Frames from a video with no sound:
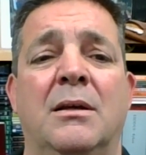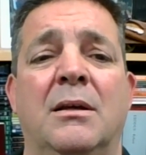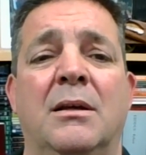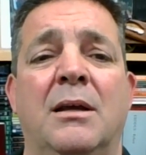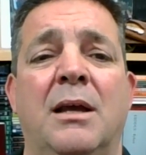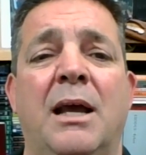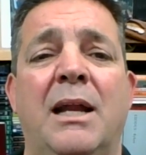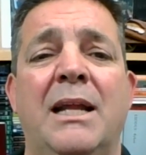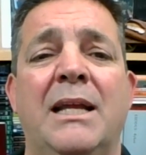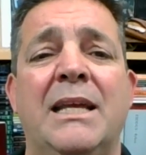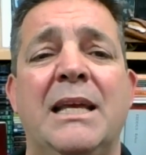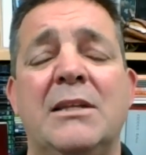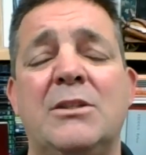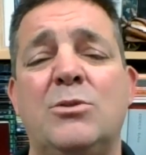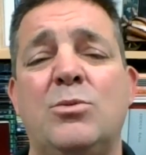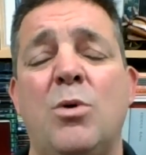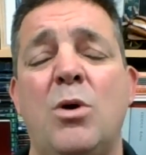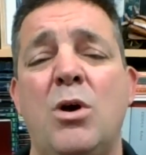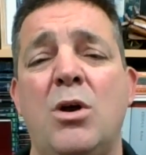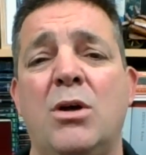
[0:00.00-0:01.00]
And it
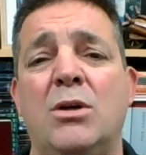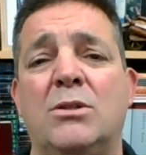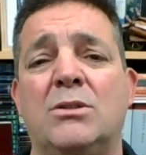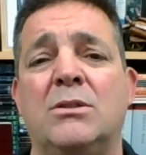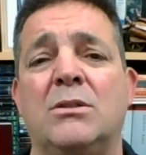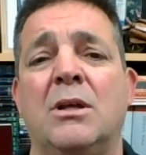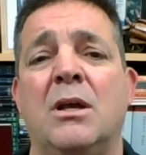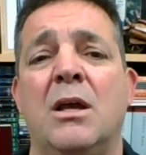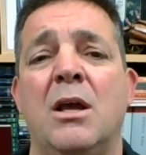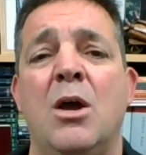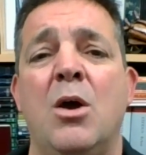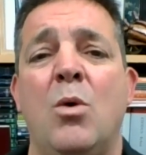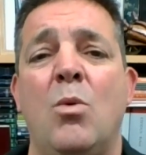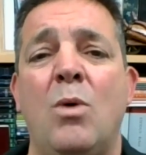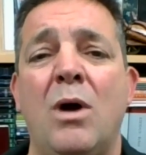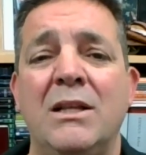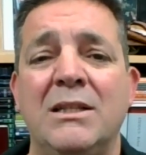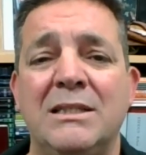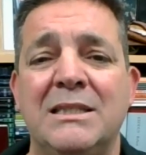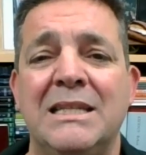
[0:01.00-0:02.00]
gets worse.
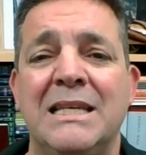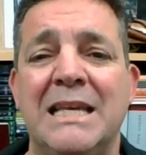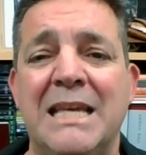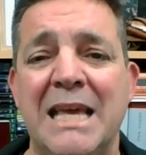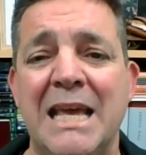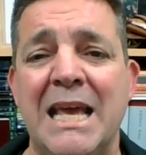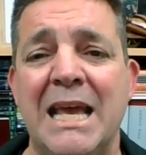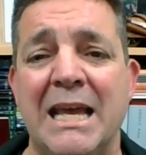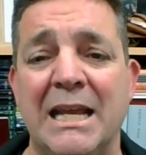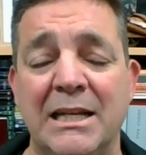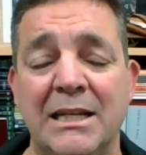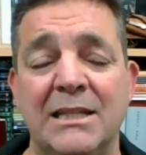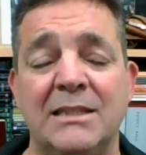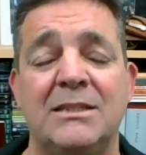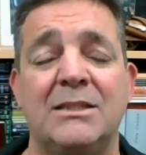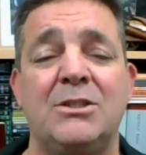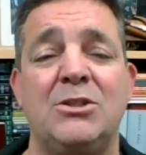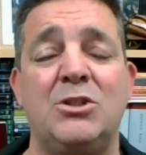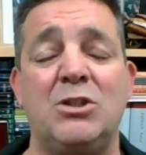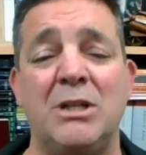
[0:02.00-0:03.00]
Once again,
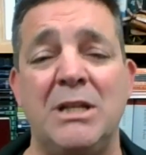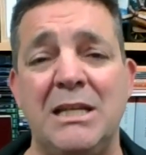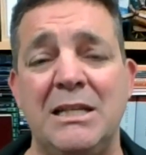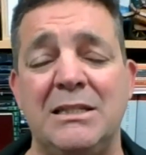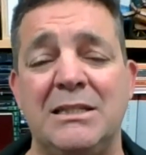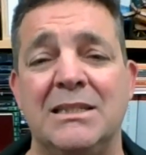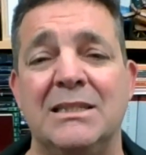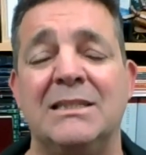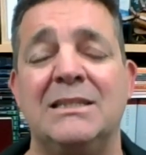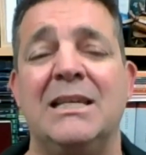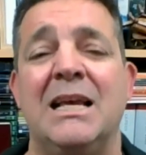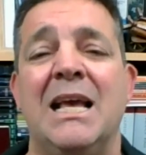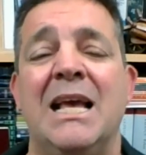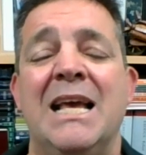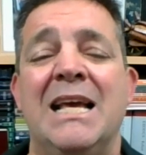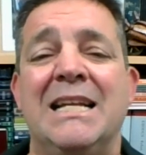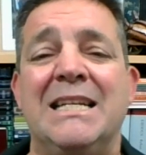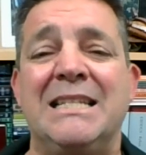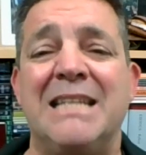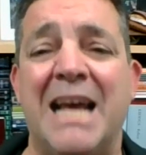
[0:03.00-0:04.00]
it's Jesus
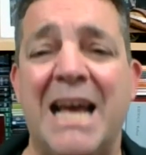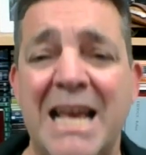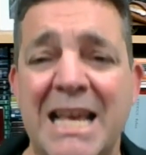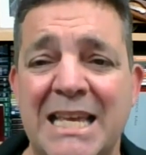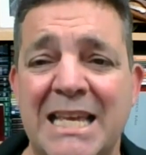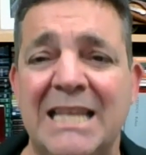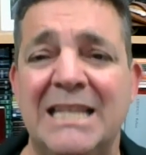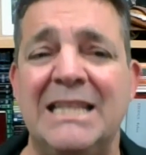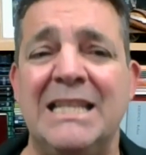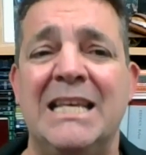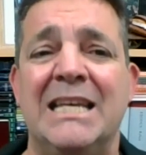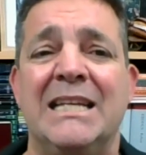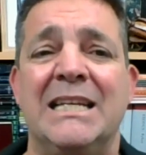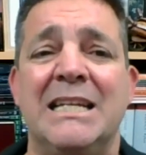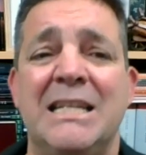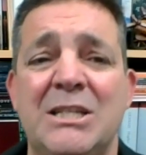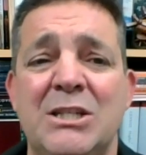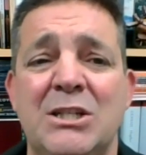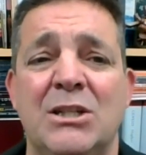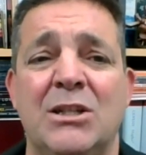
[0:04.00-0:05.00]
taking the
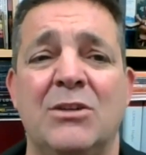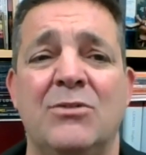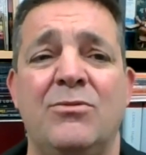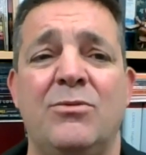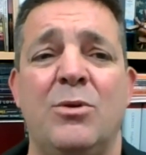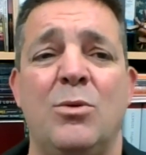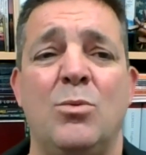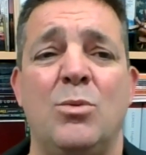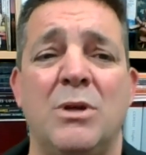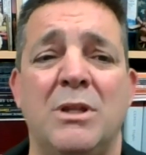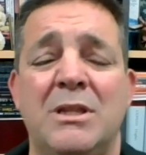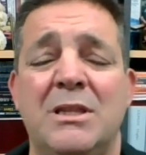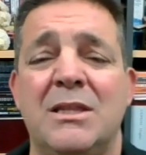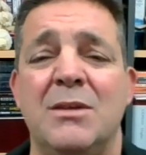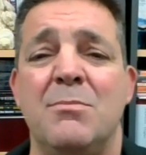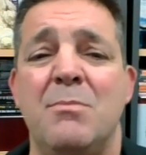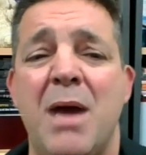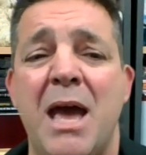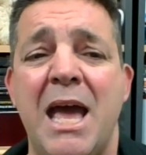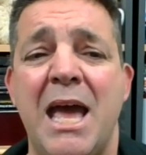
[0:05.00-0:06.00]
initiative with the
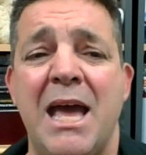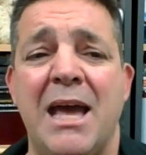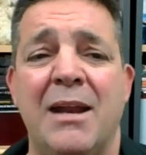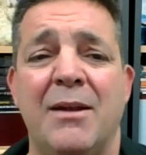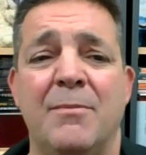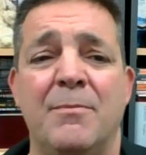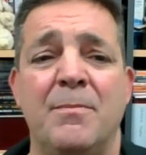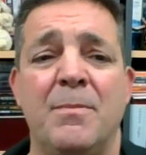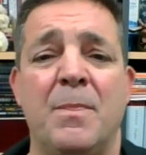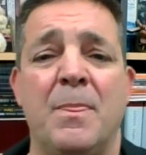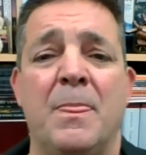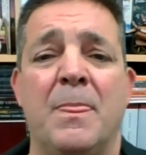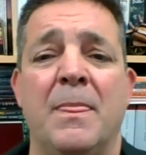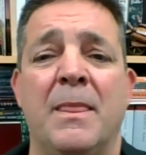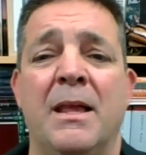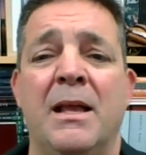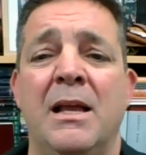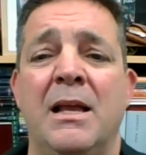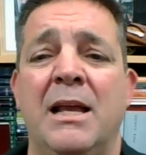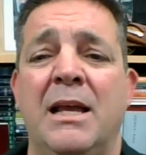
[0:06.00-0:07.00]
man.
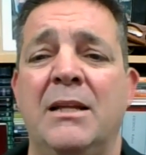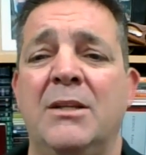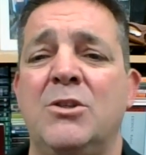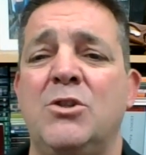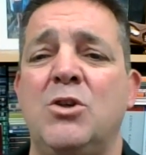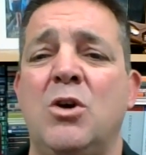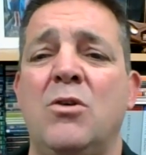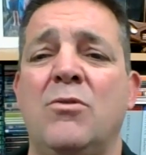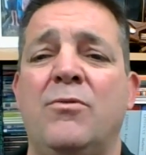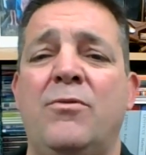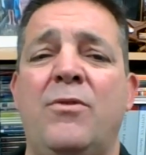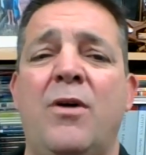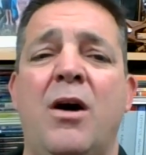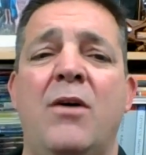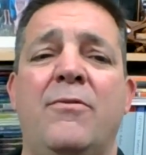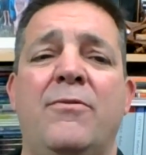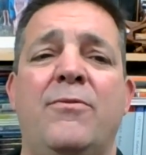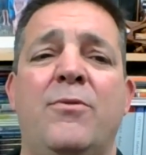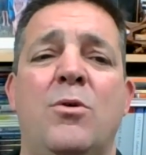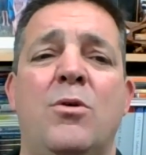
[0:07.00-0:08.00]
And in John
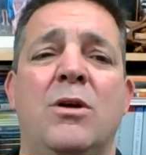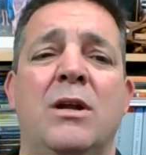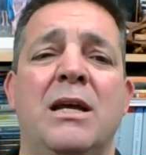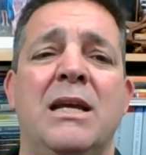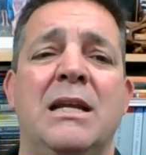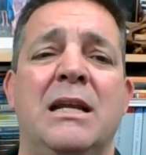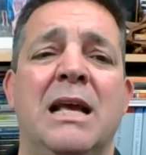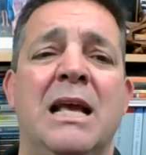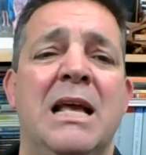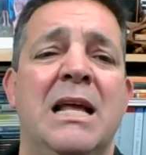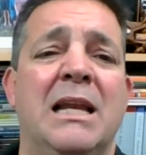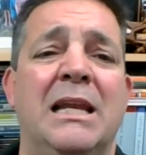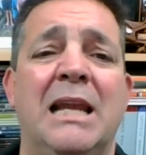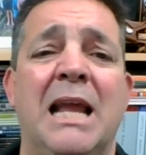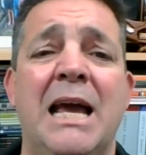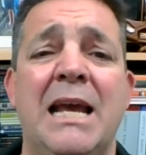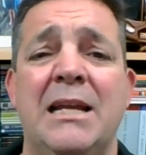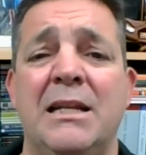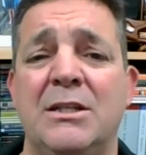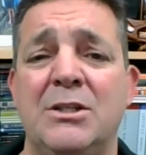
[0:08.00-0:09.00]
5:14,
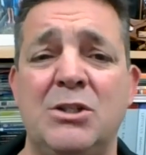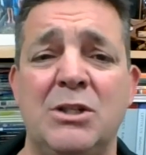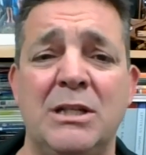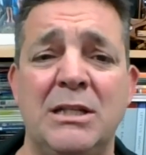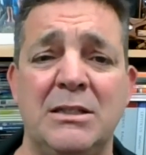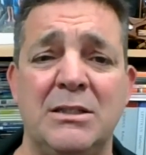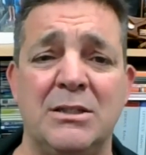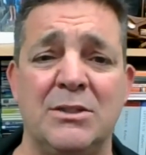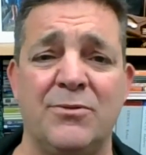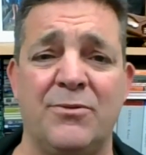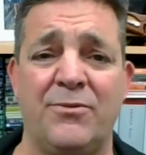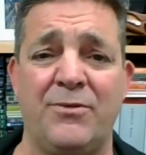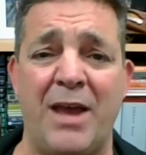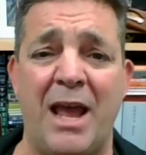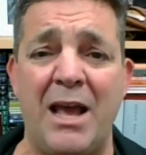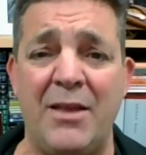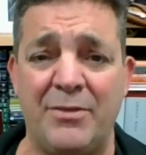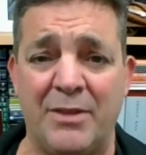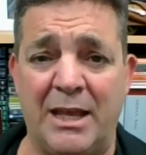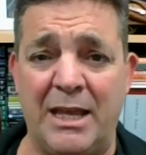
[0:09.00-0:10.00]
later Jesus
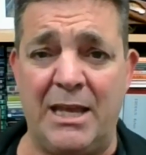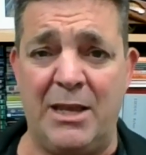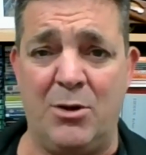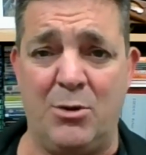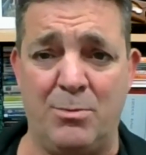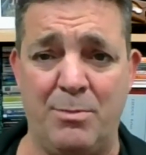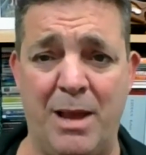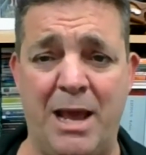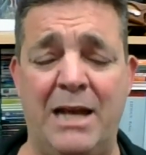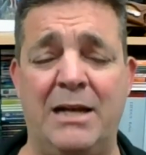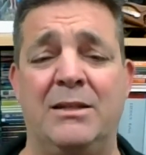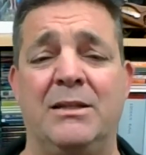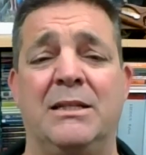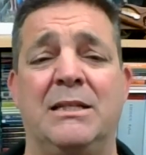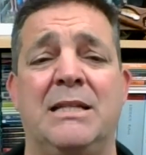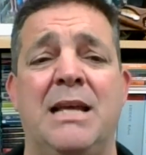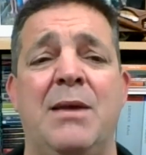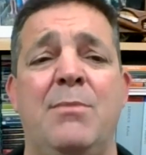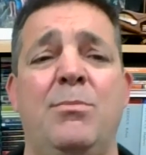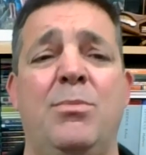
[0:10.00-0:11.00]
found the healed man in the
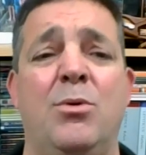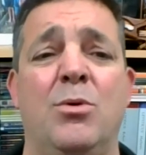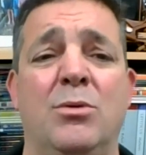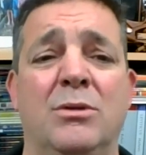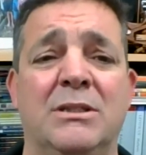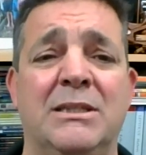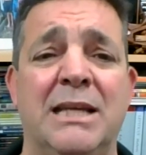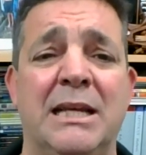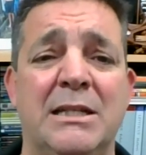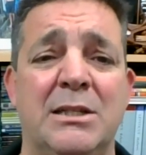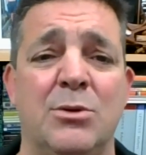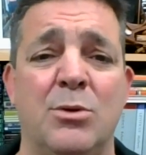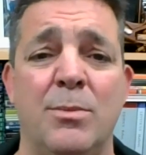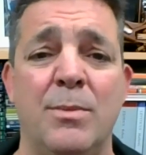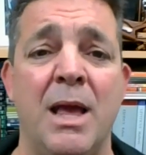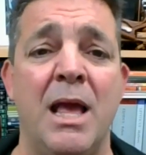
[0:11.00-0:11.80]
temple and said to him,